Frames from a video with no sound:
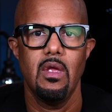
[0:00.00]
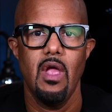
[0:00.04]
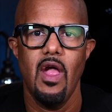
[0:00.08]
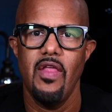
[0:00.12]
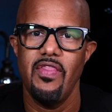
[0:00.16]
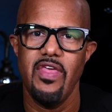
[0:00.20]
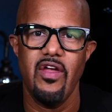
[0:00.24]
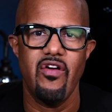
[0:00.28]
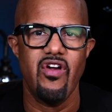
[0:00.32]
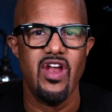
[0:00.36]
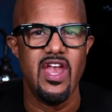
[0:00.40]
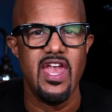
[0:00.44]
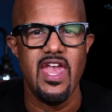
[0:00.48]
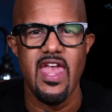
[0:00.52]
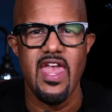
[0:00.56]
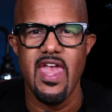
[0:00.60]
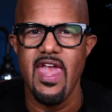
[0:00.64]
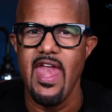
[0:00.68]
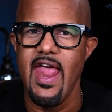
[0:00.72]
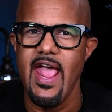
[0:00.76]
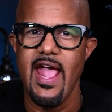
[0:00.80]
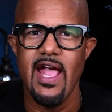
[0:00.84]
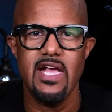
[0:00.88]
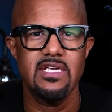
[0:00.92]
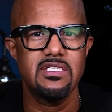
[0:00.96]
They're a
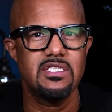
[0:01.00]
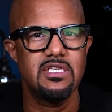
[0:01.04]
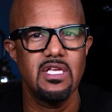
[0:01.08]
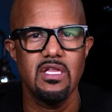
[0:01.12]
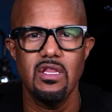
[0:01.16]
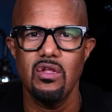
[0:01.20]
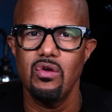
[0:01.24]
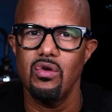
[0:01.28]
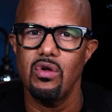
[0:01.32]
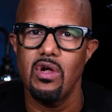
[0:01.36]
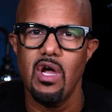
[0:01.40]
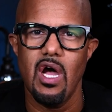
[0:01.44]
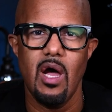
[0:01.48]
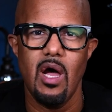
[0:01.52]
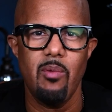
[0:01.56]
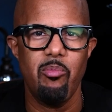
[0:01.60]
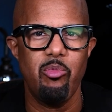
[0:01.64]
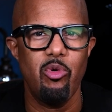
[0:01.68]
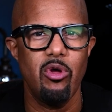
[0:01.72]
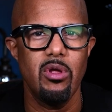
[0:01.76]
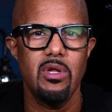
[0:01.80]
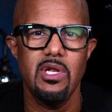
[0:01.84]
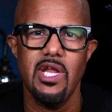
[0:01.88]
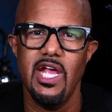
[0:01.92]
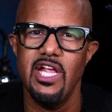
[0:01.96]
nasty little
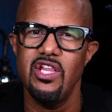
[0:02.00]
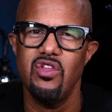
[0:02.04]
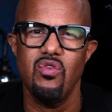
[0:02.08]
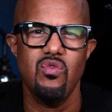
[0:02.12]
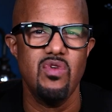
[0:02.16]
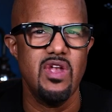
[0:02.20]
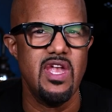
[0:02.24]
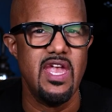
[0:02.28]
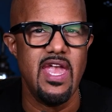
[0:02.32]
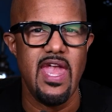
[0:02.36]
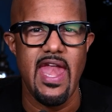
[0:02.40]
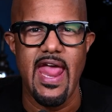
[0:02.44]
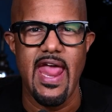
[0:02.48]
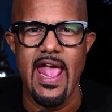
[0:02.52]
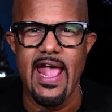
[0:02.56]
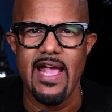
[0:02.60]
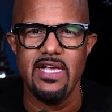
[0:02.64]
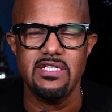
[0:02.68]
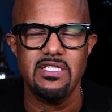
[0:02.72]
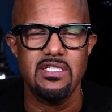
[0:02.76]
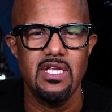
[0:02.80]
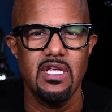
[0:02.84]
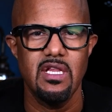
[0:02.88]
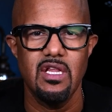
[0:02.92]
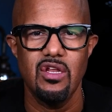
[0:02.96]
couple and they do
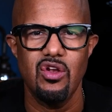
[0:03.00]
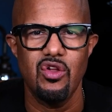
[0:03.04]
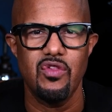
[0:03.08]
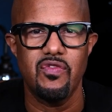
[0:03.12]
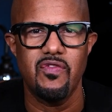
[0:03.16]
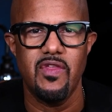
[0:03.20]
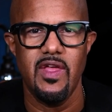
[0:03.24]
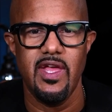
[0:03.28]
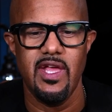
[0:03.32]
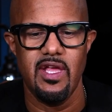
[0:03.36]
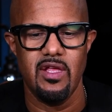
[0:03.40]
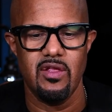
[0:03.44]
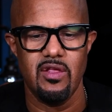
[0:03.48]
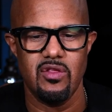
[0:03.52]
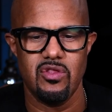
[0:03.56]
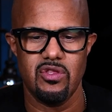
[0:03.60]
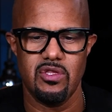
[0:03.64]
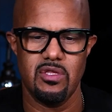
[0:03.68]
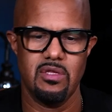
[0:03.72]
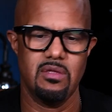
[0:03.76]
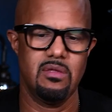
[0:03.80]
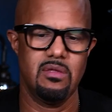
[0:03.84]
nasty little things,